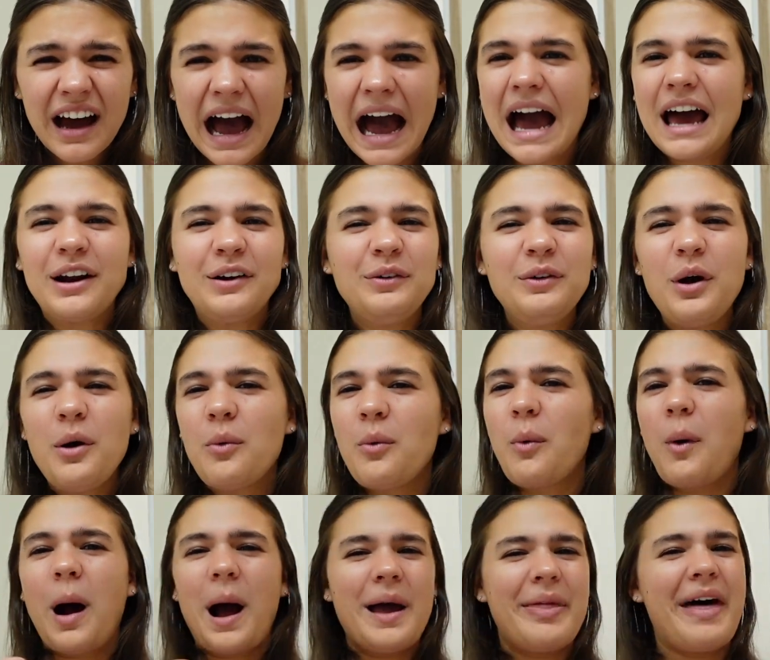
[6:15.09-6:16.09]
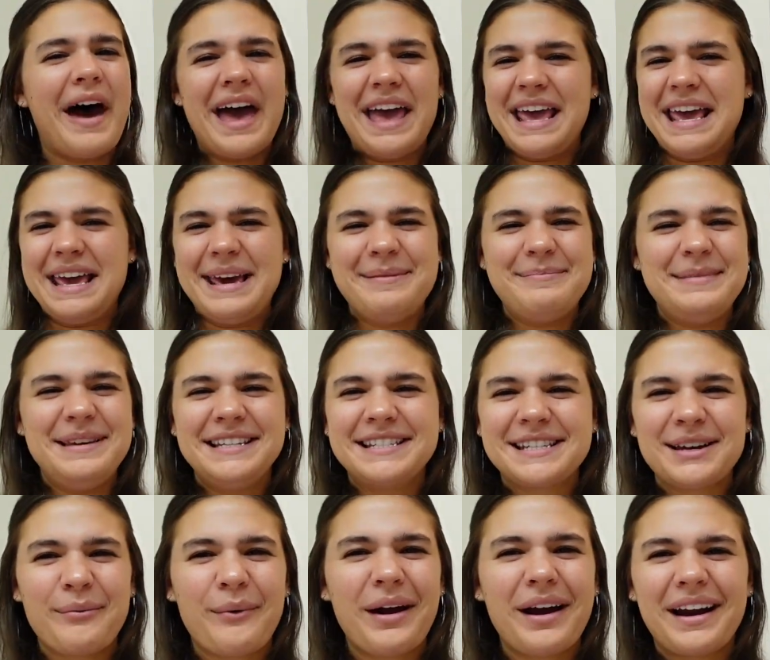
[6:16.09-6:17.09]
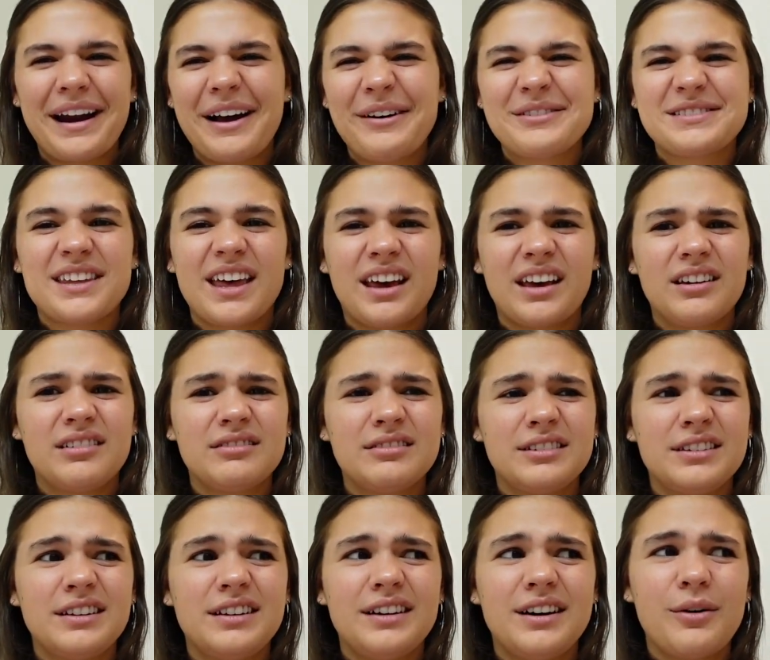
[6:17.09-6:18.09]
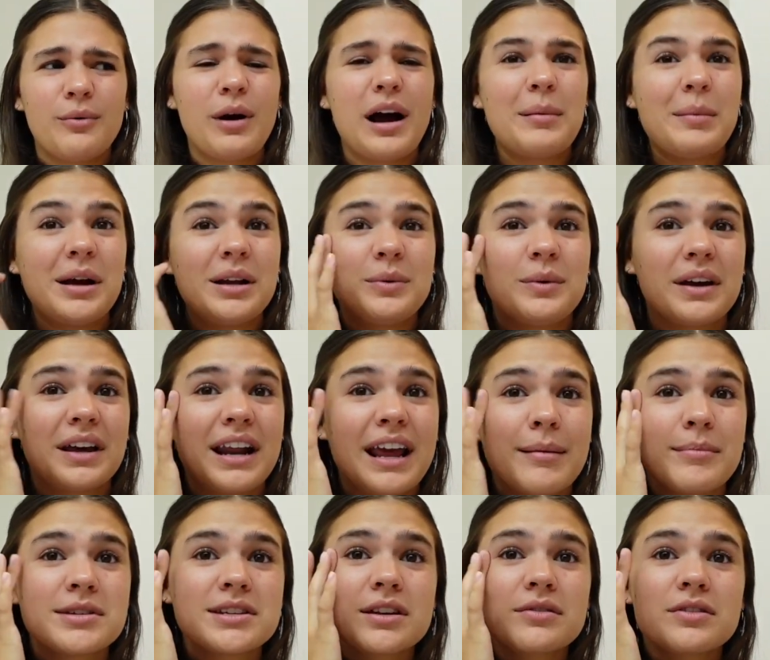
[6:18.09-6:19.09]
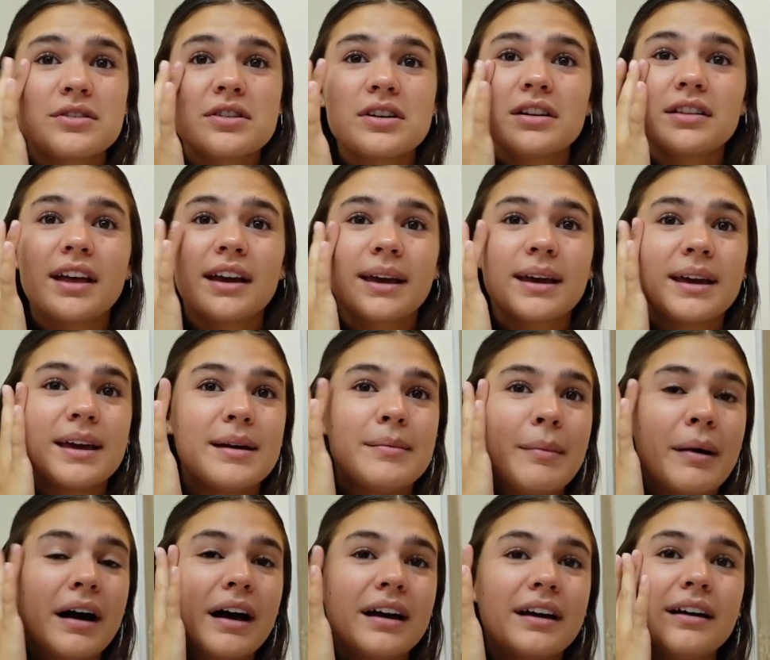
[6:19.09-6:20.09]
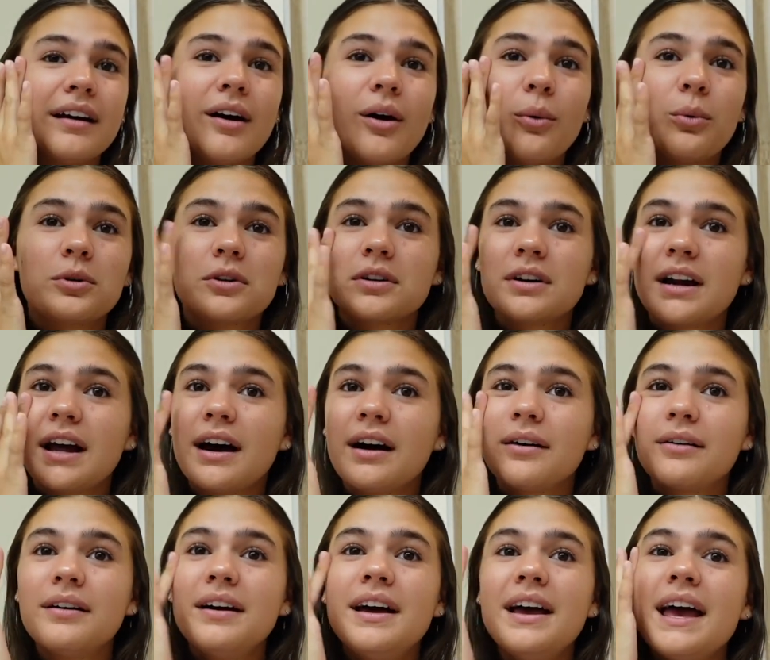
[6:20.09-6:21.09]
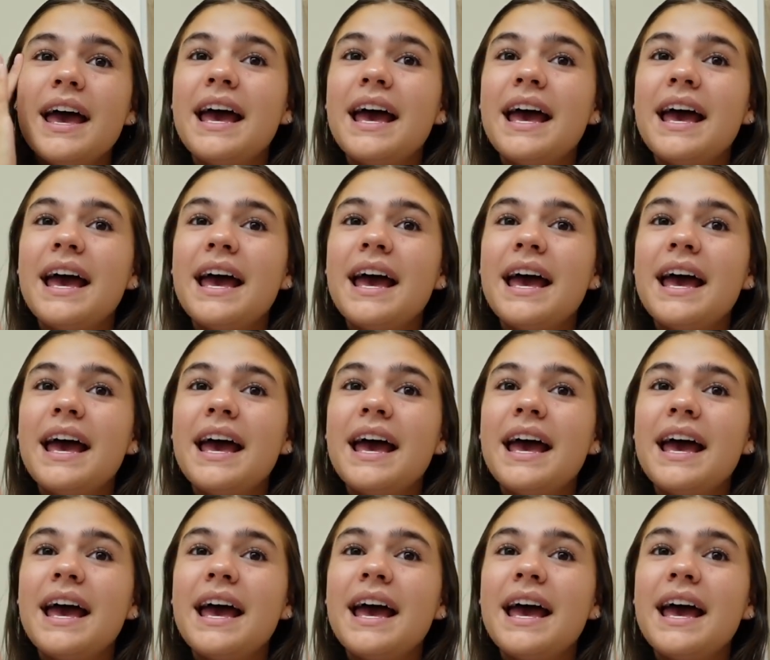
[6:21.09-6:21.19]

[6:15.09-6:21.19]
I don't know why that hit me somewhere and I was like, why am I doing an Amazon return? Like, am I older now?